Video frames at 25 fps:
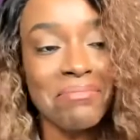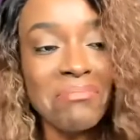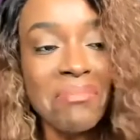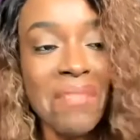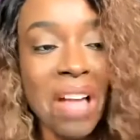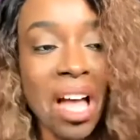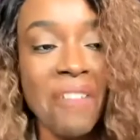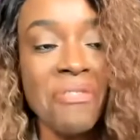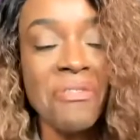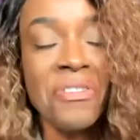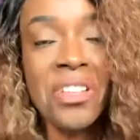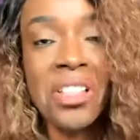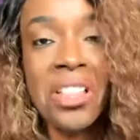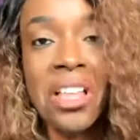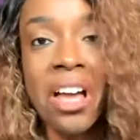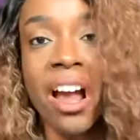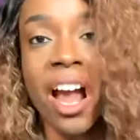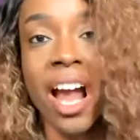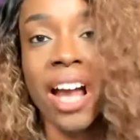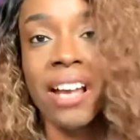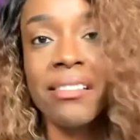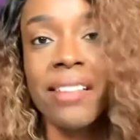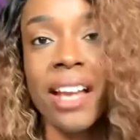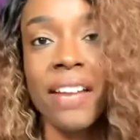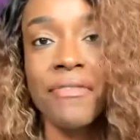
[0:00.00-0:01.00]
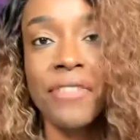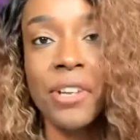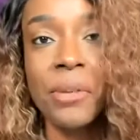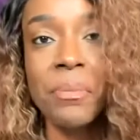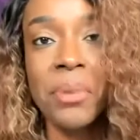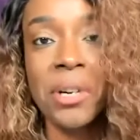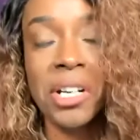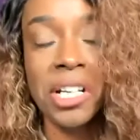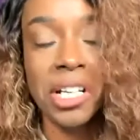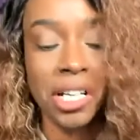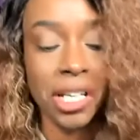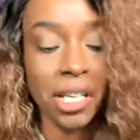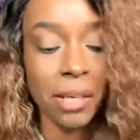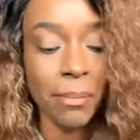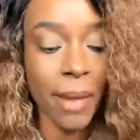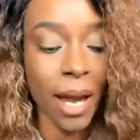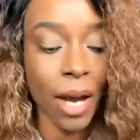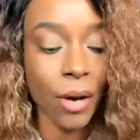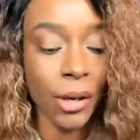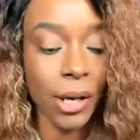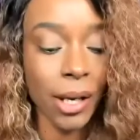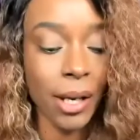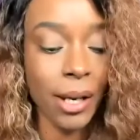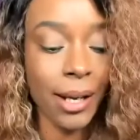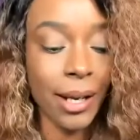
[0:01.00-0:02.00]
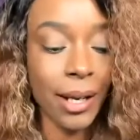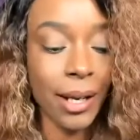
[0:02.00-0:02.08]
I feel all right. I feel pretty good about it.